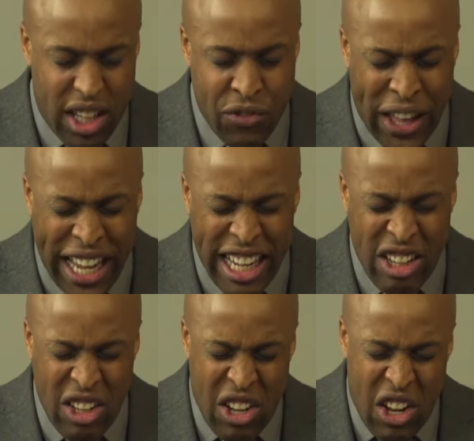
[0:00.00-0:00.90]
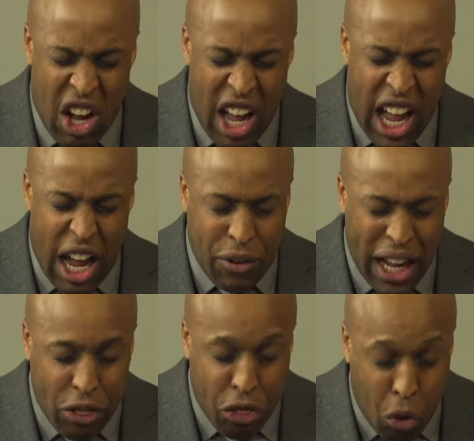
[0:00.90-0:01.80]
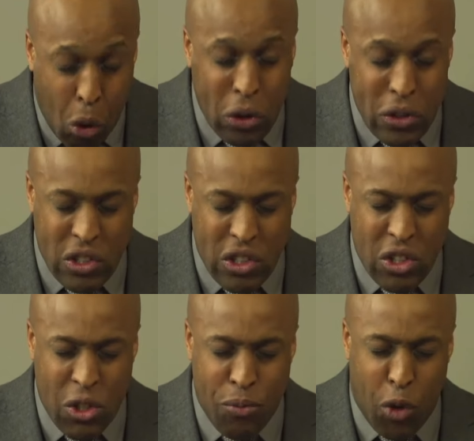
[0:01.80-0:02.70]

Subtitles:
they have had thoughts